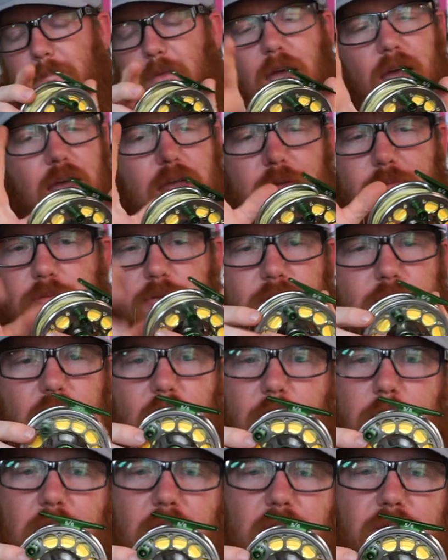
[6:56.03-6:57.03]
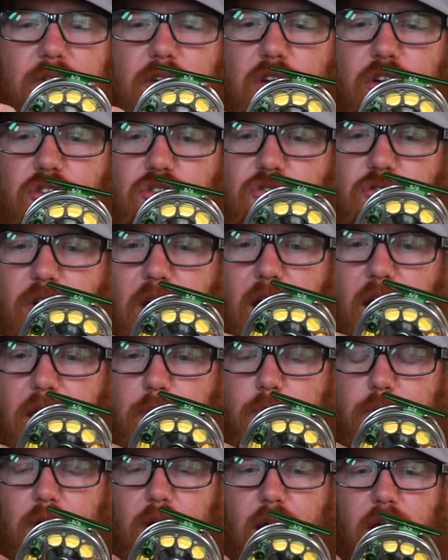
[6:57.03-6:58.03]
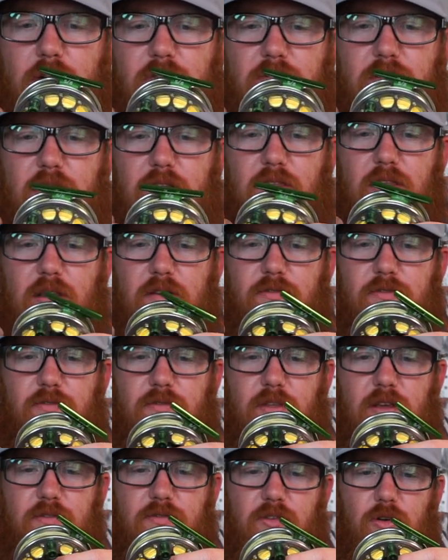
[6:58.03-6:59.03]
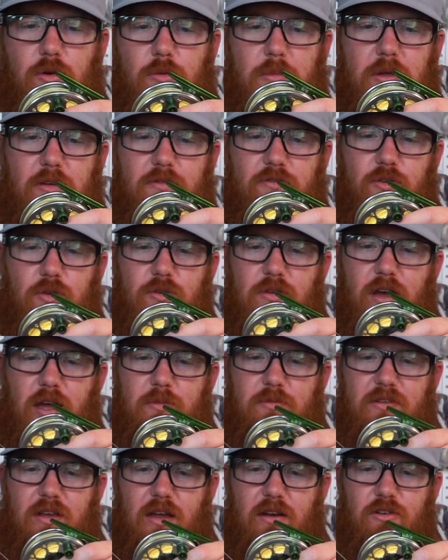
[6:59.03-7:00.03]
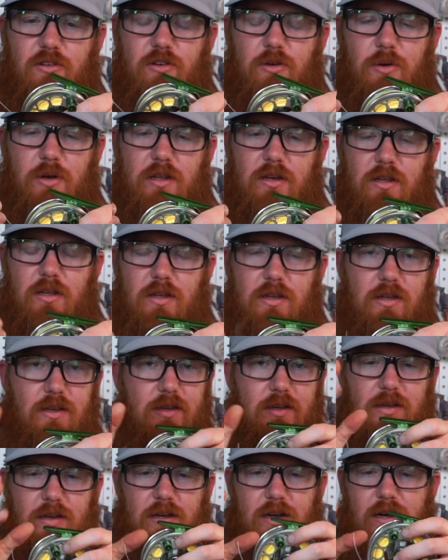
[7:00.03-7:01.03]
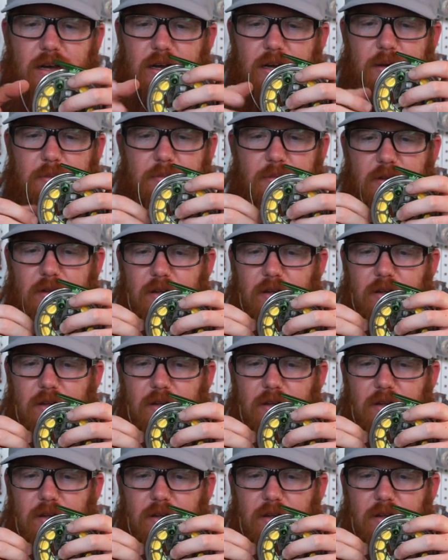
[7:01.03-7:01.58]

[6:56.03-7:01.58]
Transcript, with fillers: I, I'm not even gonna try pronounce it. They've, they've told me a few times how to do it. Um,